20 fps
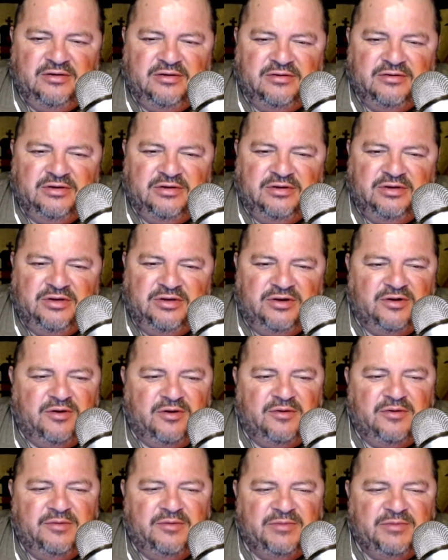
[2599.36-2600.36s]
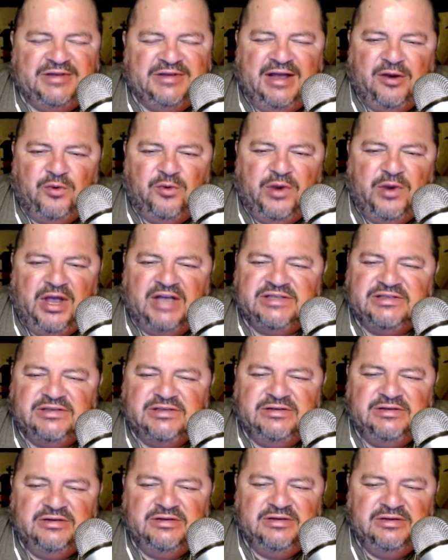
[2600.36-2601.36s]
You know, matakui asin.
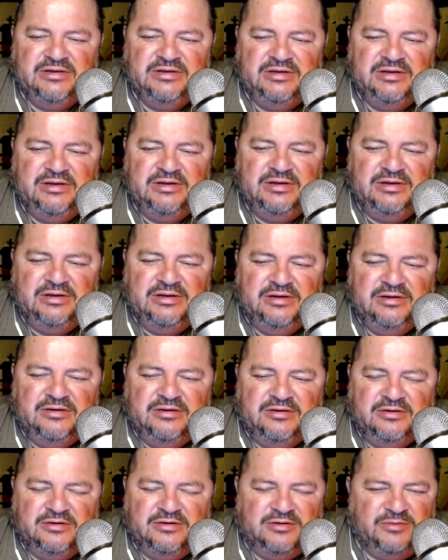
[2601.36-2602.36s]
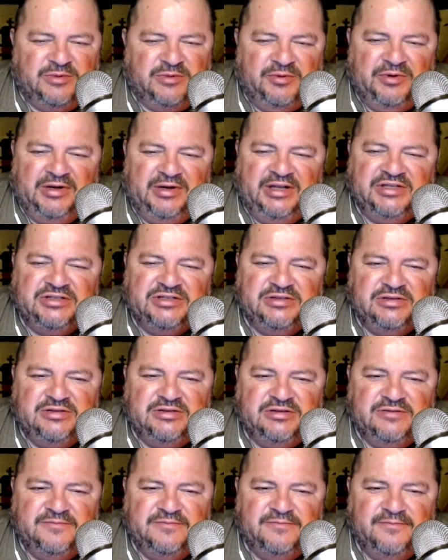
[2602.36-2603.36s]
All my
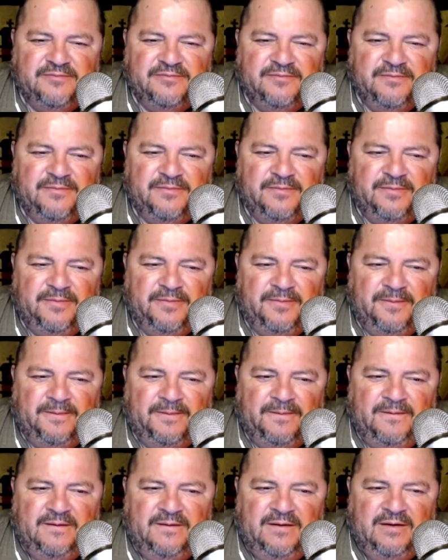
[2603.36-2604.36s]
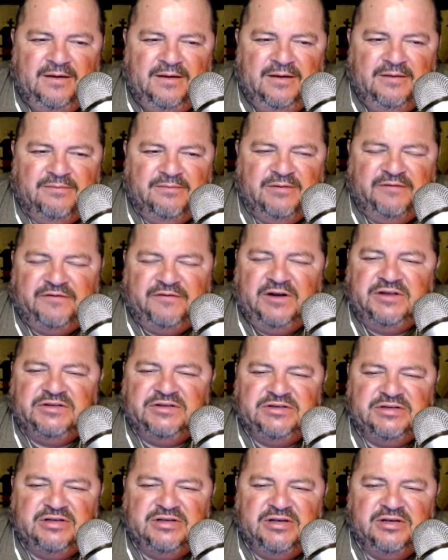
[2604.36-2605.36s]
relations. My
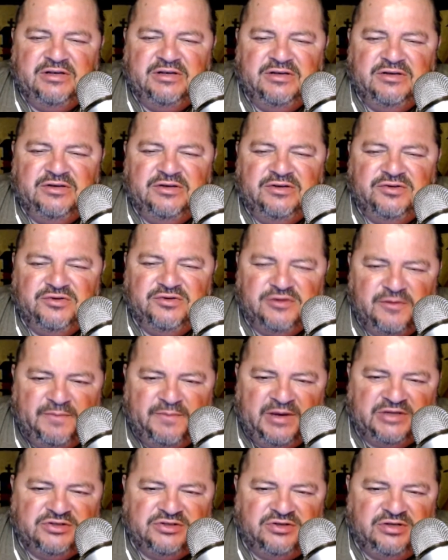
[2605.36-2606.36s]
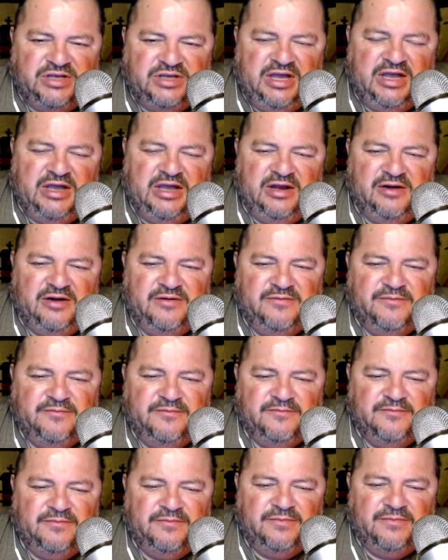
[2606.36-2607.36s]
friends, do the best you can
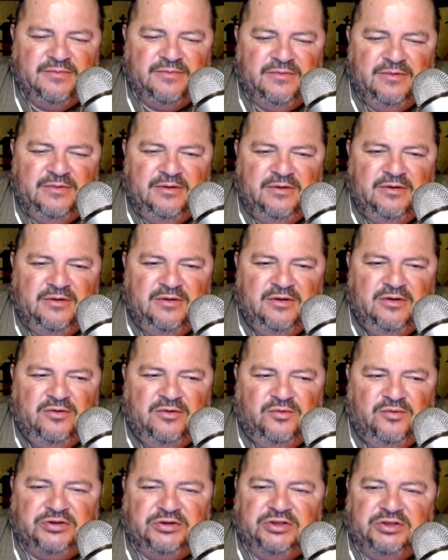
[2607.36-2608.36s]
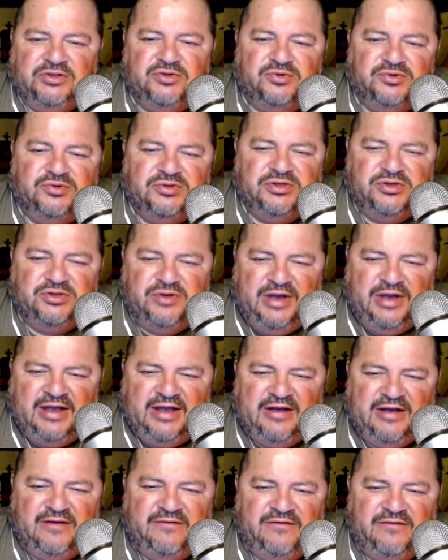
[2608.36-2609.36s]
with the tools that you
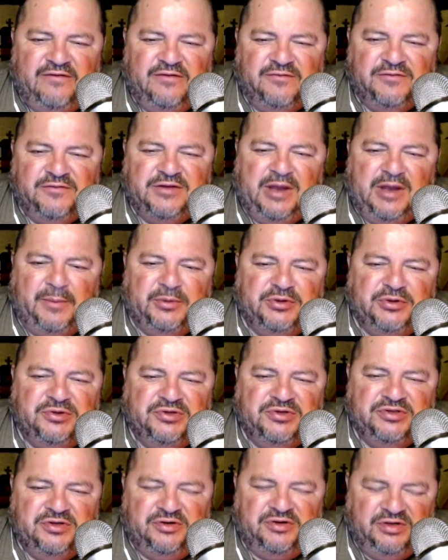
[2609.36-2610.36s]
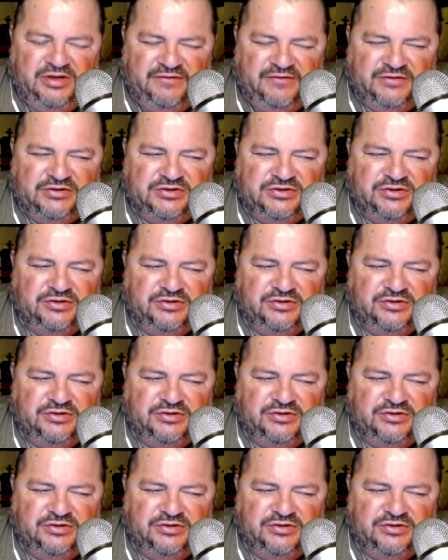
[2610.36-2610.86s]
have, with the opportunities that are given to you.